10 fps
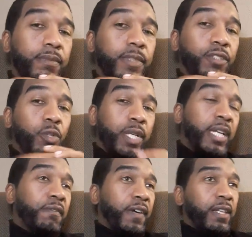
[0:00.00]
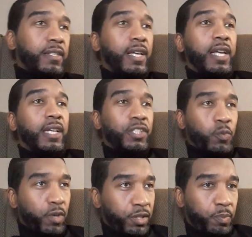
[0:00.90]
So again, fellas, just
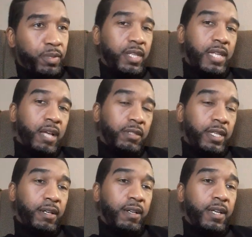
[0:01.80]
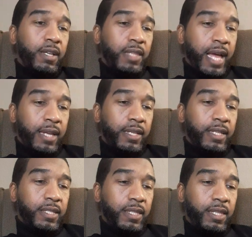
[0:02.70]
wanted to put this out there that
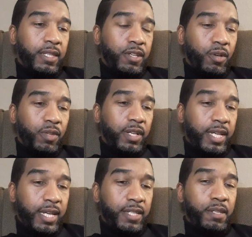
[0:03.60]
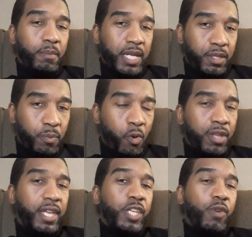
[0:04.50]
it's, again, it's
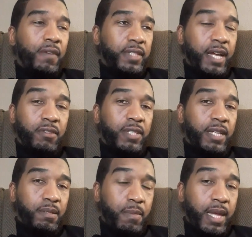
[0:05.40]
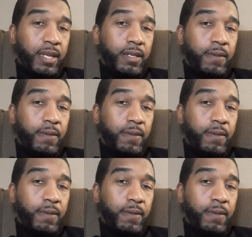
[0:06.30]
important that you have standards as a man.